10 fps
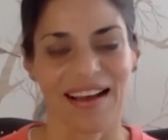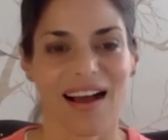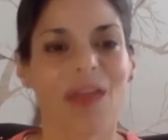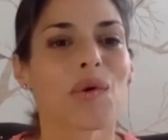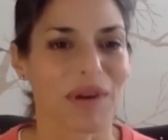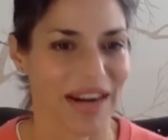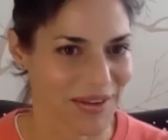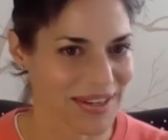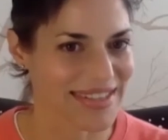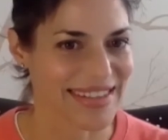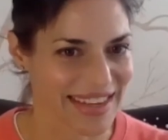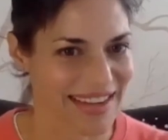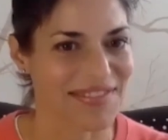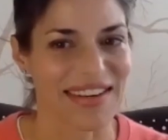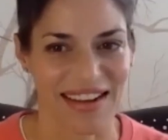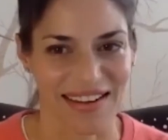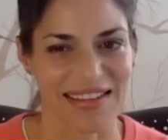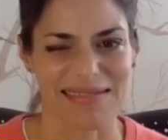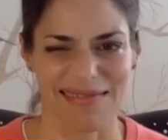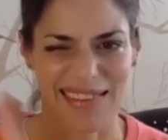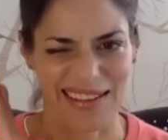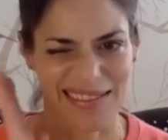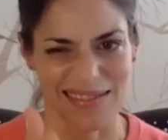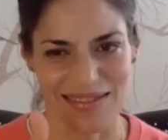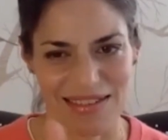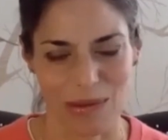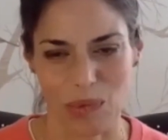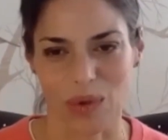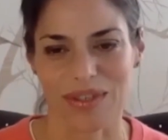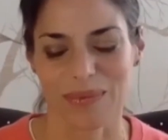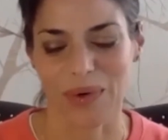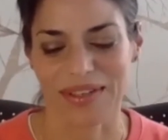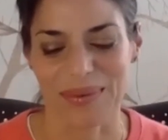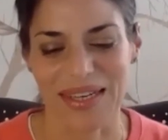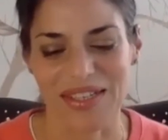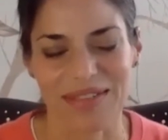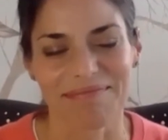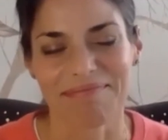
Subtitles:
other priorities in life and not get steamrolled in one direction.